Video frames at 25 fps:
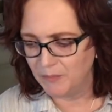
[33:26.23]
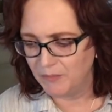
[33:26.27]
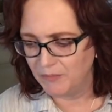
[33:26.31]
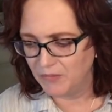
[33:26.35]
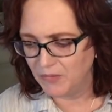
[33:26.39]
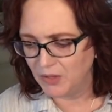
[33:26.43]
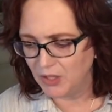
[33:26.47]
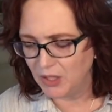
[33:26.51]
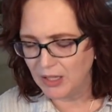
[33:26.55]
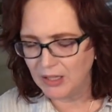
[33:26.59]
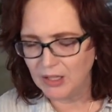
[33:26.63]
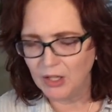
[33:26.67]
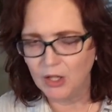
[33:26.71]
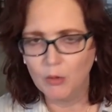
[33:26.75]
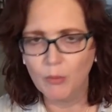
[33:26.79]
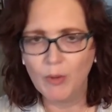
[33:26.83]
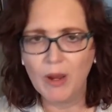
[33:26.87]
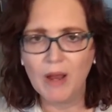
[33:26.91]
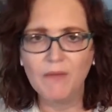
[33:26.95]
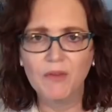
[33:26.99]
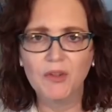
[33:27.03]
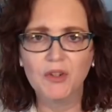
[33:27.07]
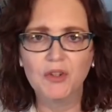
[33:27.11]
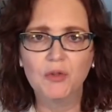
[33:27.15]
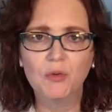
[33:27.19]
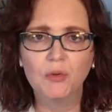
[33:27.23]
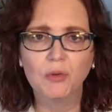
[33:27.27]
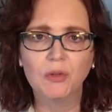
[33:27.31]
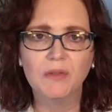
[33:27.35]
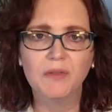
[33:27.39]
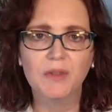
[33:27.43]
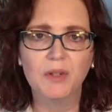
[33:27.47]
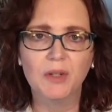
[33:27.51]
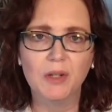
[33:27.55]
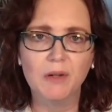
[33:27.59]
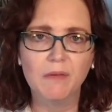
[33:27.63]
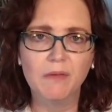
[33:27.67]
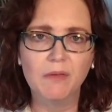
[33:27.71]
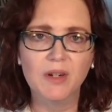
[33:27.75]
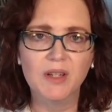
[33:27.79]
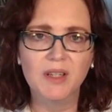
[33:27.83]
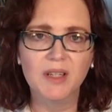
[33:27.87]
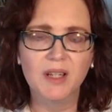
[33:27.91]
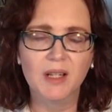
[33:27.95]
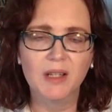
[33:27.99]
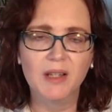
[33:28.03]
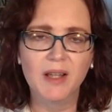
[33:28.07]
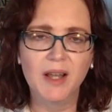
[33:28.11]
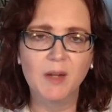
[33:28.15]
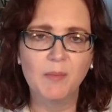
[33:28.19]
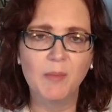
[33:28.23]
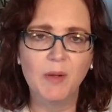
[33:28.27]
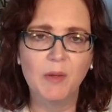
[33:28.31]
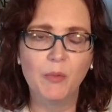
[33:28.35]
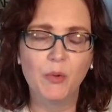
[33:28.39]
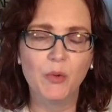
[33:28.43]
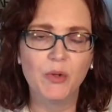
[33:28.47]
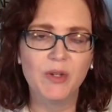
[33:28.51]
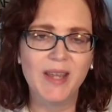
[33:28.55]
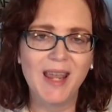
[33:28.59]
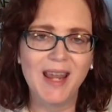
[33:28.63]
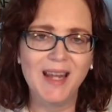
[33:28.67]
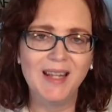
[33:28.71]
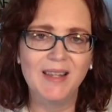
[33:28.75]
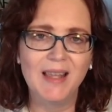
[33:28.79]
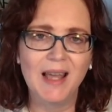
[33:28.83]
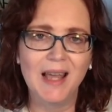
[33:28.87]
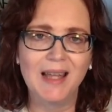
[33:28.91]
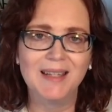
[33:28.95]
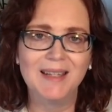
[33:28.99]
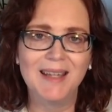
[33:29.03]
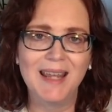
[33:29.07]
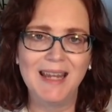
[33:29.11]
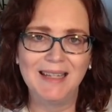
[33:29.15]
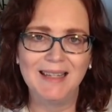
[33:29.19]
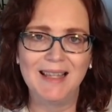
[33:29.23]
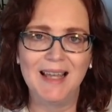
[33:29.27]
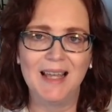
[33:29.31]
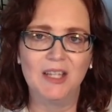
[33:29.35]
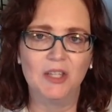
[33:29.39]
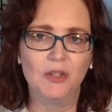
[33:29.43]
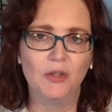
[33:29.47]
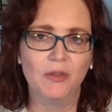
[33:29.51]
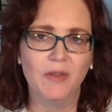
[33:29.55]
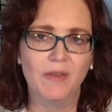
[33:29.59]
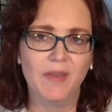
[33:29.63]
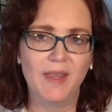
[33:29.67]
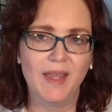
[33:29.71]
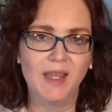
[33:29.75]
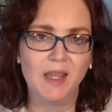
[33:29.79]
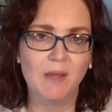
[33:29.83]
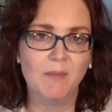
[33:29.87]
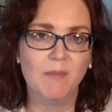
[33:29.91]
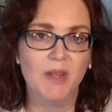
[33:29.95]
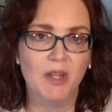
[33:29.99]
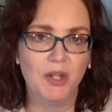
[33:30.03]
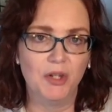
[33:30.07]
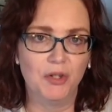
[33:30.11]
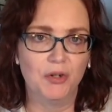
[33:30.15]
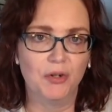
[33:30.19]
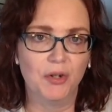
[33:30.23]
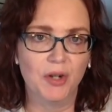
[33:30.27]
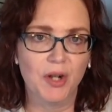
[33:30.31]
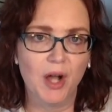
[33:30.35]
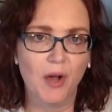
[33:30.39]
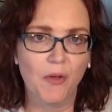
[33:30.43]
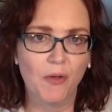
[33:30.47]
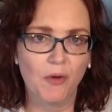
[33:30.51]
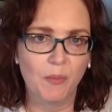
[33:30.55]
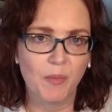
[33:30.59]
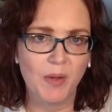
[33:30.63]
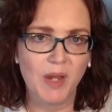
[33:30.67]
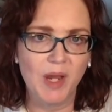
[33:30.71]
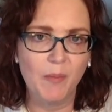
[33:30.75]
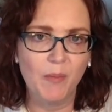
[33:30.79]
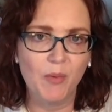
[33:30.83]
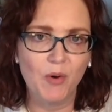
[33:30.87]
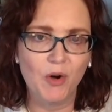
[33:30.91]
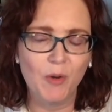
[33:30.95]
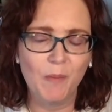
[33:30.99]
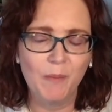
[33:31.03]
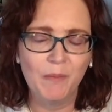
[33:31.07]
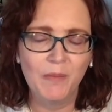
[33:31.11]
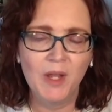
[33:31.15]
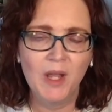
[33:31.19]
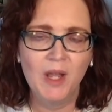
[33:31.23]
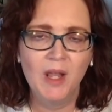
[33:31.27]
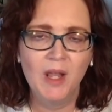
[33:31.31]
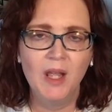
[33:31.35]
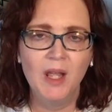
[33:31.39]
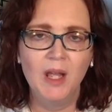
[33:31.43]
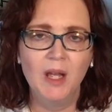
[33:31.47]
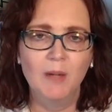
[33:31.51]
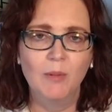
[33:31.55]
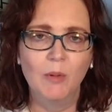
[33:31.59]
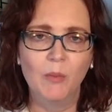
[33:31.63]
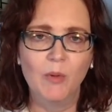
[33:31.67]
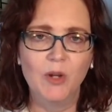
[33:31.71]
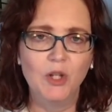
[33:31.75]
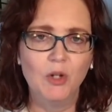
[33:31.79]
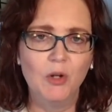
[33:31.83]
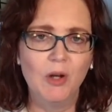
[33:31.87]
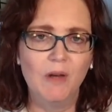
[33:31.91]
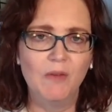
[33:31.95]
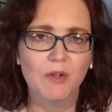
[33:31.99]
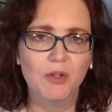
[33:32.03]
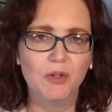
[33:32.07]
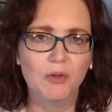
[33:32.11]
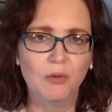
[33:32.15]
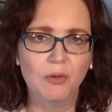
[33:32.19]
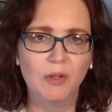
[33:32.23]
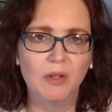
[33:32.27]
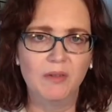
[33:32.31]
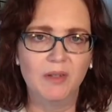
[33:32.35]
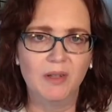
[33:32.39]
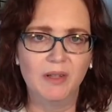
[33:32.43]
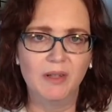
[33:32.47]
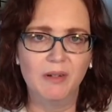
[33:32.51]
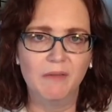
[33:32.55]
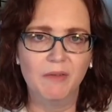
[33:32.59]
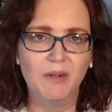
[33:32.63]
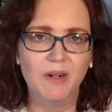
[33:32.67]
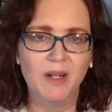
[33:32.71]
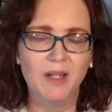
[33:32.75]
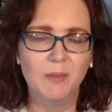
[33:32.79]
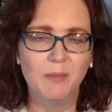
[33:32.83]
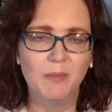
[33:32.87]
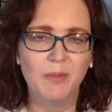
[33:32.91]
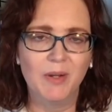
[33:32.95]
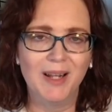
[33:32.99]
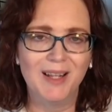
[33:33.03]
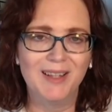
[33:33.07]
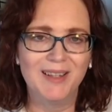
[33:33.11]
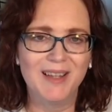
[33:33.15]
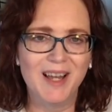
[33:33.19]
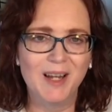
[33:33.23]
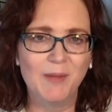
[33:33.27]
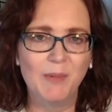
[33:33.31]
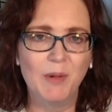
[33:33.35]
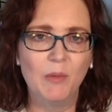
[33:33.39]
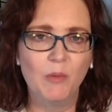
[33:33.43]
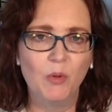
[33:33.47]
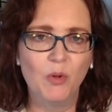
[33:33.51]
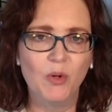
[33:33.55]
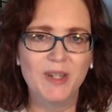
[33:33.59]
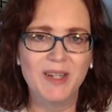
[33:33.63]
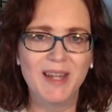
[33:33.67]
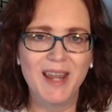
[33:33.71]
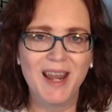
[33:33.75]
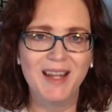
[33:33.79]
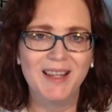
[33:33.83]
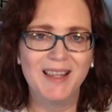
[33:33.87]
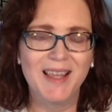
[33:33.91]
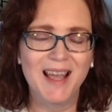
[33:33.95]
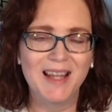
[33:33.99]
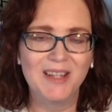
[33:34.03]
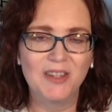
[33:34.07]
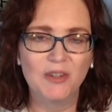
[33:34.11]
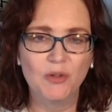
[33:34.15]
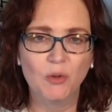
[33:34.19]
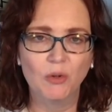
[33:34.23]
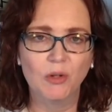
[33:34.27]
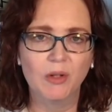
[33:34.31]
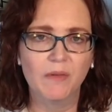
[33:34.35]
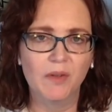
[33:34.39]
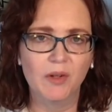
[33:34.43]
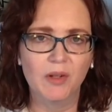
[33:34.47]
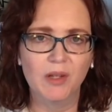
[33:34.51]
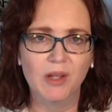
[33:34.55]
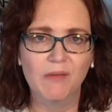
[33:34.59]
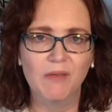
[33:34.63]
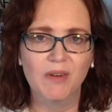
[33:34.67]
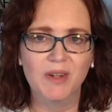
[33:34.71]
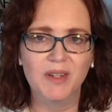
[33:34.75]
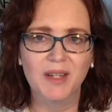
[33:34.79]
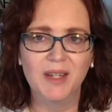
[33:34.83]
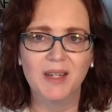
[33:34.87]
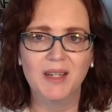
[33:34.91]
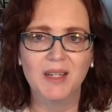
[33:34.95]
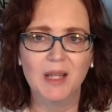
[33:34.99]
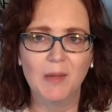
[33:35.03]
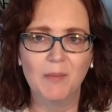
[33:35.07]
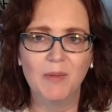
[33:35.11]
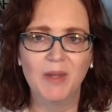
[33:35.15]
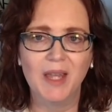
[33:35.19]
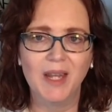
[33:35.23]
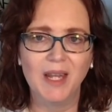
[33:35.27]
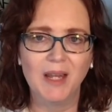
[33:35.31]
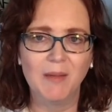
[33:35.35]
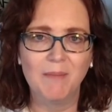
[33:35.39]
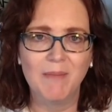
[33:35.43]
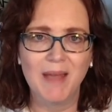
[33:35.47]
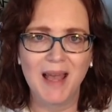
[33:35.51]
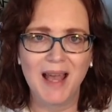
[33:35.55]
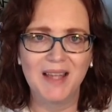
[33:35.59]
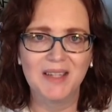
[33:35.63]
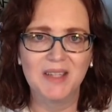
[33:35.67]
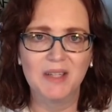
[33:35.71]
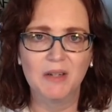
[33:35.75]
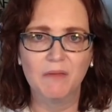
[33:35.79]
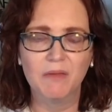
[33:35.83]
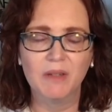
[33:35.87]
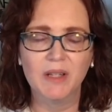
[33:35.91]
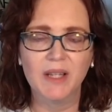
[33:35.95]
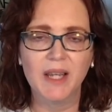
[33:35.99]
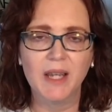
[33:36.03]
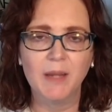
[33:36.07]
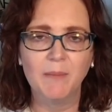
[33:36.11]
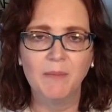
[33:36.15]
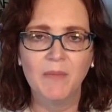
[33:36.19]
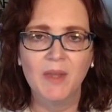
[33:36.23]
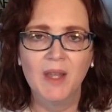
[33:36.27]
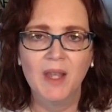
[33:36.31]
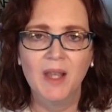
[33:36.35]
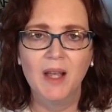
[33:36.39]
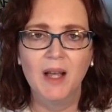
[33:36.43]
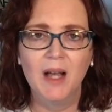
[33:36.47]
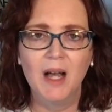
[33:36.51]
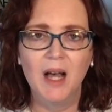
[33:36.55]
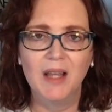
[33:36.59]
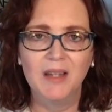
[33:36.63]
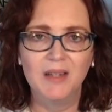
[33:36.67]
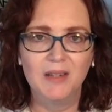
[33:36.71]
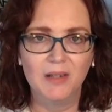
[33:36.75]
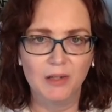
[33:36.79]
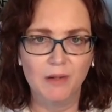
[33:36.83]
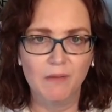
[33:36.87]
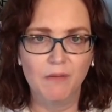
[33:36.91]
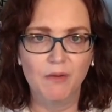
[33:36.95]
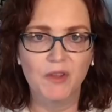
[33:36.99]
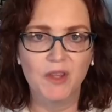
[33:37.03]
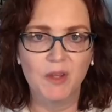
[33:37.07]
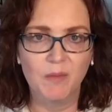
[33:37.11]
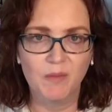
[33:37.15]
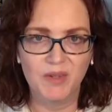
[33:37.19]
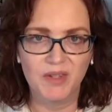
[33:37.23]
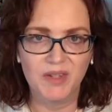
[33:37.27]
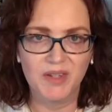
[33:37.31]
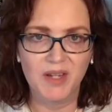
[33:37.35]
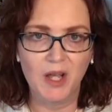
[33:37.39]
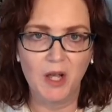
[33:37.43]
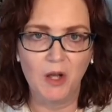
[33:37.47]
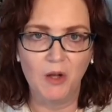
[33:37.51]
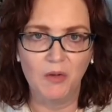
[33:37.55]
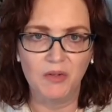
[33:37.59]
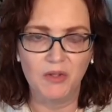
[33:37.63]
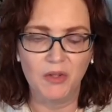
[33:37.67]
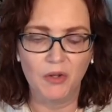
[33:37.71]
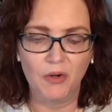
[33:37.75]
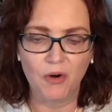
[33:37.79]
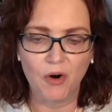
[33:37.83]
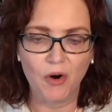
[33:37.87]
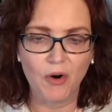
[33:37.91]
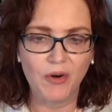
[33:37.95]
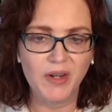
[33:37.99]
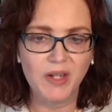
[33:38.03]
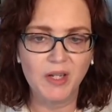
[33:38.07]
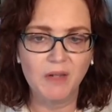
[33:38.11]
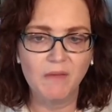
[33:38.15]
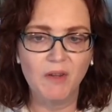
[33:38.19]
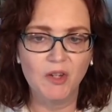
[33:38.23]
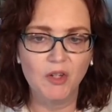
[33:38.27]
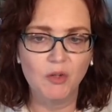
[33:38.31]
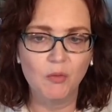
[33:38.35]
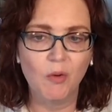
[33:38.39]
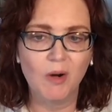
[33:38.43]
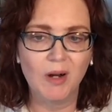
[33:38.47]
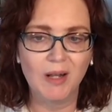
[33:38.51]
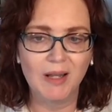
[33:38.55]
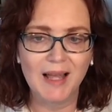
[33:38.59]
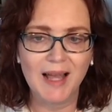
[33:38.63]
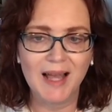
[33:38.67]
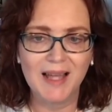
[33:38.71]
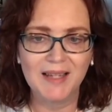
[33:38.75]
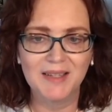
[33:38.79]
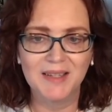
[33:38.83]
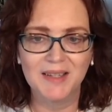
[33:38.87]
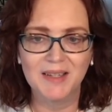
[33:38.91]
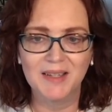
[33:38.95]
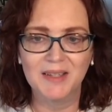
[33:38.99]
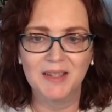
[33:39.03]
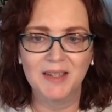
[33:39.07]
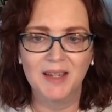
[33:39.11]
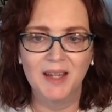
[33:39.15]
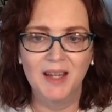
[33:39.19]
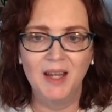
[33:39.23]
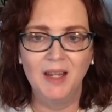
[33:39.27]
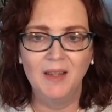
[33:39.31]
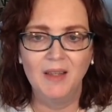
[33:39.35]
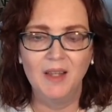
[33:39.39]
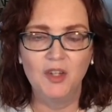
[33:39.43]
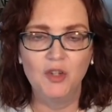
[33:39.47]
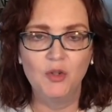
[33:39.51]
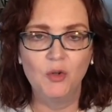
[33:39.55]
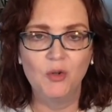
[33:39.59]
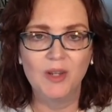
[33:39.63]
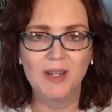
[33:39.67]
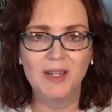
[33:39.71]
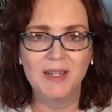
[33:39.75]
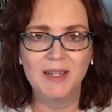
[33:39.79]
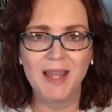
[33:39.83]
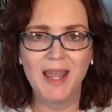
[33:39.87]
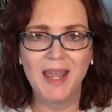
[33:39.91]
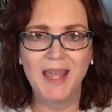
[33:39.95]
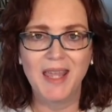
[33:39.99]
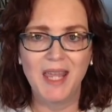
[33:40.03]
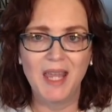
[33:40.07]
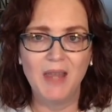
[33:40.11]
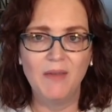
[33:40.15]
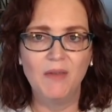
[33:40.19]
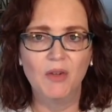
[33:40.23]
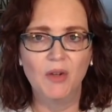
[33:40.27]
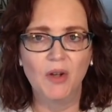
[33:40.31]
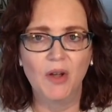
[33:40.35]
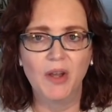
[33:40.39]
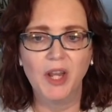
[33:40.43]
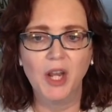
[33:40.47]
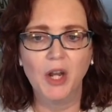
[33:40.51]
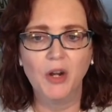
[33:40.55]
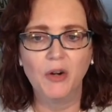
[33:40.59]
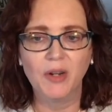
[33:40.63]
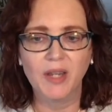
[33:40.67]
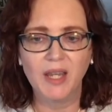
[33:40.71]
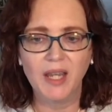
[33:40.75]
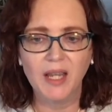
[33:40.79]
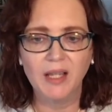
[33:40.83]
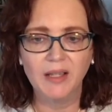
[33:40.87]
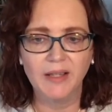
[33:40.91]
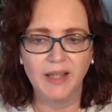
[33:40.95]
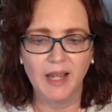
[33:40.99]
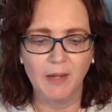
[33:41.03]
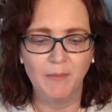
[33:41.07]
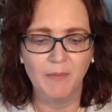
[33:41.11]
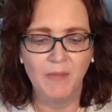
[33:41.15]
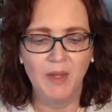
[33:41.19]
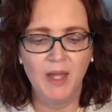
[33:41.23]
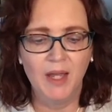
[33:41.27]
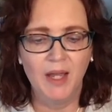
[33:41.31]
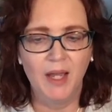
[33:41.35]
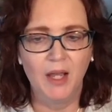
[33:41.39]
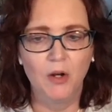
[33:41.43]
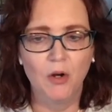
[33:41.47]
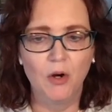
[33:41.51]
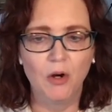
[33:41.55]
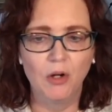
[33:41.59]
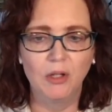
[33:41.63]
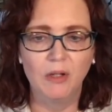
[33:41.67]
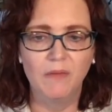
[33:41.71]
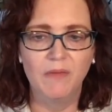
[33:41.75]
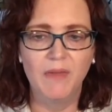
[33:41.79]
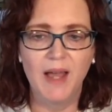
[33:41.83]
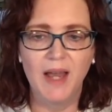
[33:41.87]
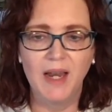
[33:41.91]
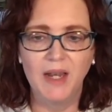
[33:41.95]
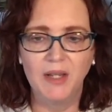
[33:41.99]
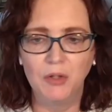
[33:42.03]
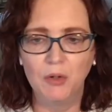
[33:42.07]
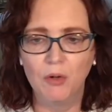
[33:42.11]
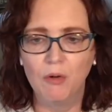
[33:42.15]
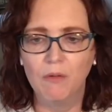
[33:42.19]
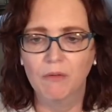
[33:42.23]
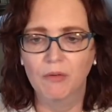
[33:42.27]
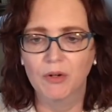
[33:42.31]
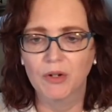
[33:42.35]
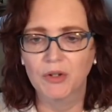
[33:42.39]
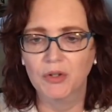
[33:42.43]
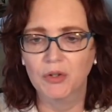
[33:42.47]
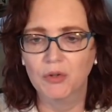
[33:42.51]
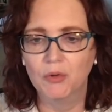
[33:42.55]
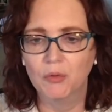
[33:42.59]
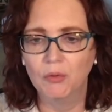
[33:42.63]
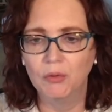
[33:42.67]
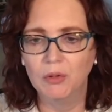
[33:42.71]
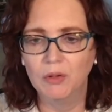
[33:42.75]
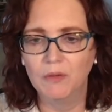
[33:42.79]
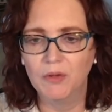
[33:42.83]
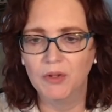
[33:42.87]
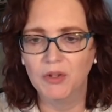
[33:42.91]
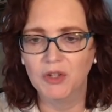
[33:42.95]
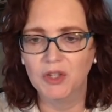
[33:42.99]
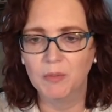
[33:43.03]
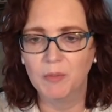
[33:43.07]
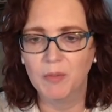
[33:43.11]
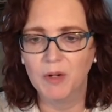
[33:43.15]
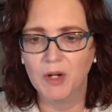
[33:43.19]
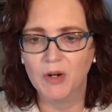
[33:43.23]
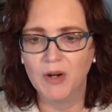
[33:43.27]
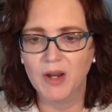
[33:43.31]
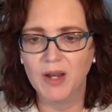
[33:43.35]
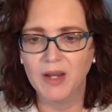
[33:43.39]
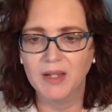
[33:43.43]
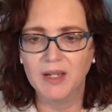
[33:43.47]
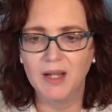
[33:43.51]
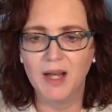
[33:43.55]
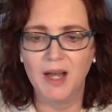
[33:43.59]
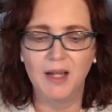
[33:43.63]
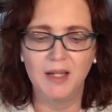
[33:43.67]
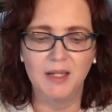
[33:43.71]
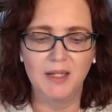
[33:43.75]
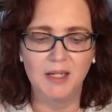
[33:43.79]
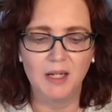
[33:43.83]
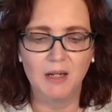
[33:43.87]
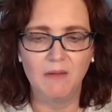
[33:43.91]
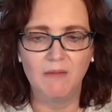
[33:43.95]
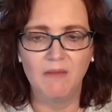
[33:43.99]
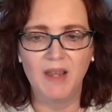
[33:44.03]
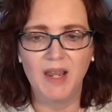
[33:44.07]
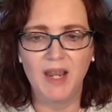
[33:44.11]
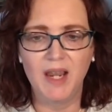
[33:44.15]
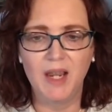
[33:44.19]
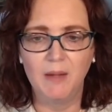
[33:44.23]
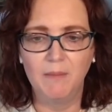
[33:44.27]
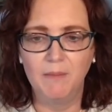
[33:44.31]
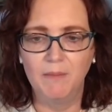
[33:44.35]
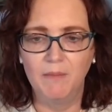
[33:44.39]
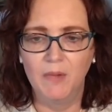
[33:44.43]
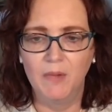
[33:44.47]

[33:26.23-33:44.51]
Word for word: We have the School of Deliverance, and a lot of people take that so that they can minister to other people. But we do have a School of Deliverance, but a lot of people who take that School of Deliverance end up getting massively delivered themselves. And there are individual classes that you can take even on inner healing. And all of that is over at schoolofthespirit.tv.